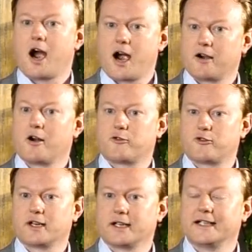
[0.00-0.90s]
Our
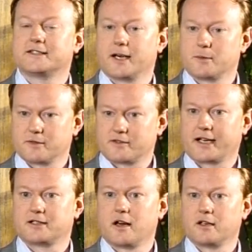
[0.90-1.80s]
offering in terms of
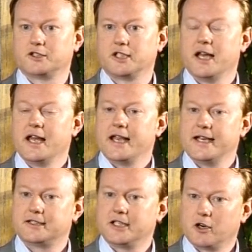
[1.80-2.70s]
technology
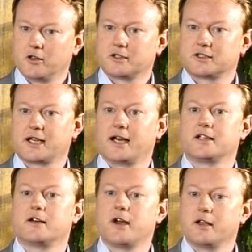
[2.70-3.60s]
is the
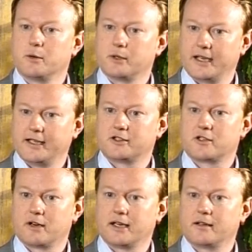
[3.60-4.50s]
understanding of how you would
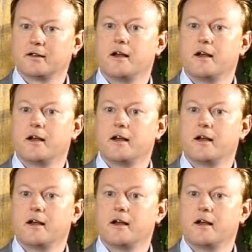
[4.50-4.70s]
integrate